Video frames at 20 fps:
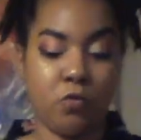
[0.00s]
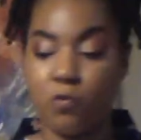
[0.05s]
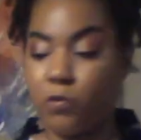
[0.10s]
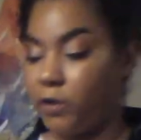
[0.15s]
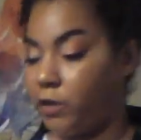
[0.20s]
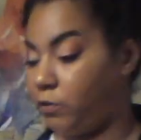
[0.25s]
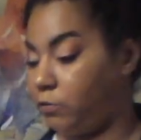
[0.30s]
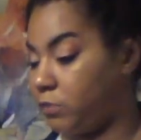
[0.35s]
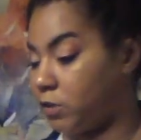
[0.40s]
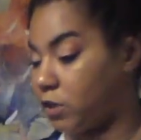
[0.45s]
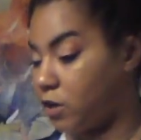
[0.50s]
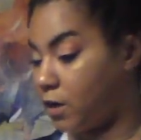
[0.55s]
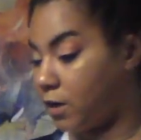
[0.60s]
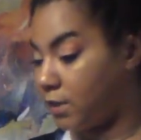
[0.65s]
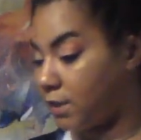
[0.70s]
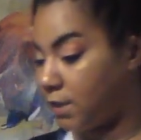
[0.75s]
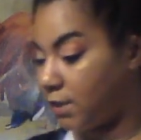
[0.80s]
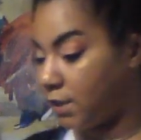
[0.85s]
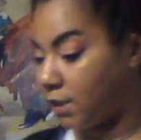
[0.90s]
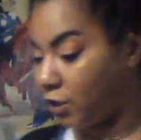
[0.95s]
oils are
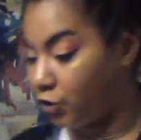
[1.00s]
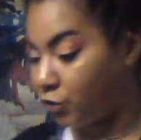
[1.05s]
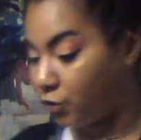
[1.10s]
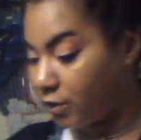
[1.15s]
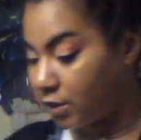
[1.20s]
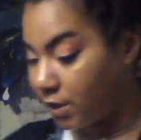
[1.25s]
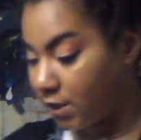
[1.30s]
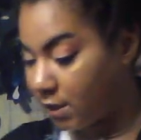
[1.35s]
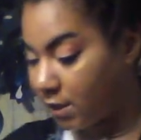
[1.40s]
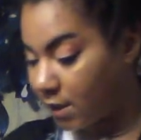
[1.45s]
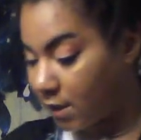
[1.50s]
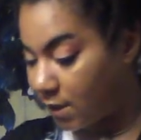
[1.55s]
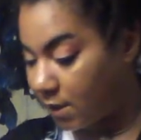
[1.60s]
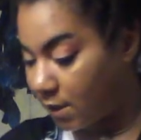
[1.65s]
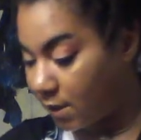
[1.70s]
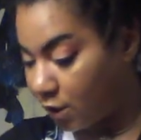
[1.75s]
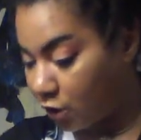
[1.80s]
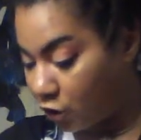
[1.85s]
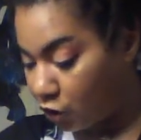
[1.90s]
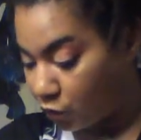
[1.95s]
citrus
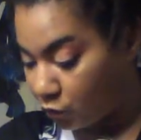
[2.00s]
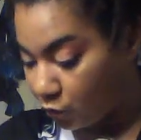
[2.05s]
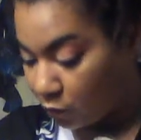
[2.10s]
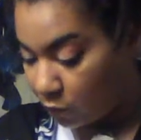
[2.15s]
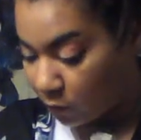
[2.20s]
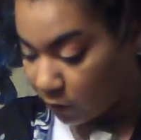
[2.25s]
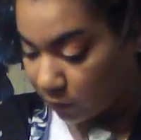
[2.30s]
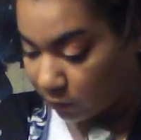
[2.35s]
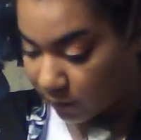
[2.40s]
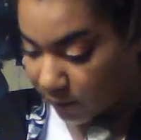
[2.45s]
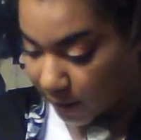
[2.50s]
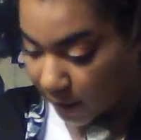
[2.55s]
essential oils.